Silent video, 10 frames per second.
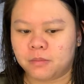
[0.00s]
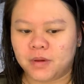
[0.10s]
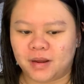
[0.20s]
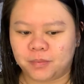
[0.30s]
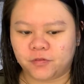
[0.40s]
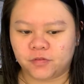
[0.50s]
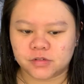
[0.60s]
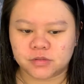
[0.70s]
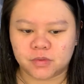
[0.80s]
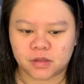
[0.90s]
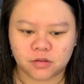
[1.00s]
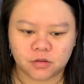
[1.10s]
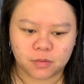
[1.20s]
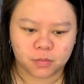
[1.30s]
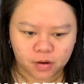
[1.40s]
but I prefer something a little
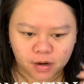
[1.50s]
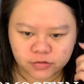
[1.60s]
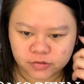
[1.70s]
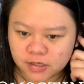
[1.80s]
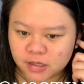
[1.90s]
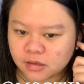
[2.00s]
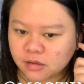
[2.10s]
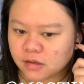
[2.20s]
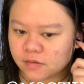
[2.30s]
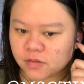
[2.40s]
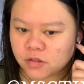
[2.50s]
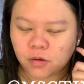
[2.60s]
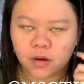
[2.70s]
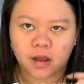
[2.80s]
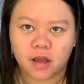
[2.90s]
bit more hydrating, even though
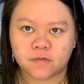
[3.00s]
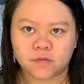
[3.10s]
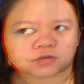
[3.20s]
I have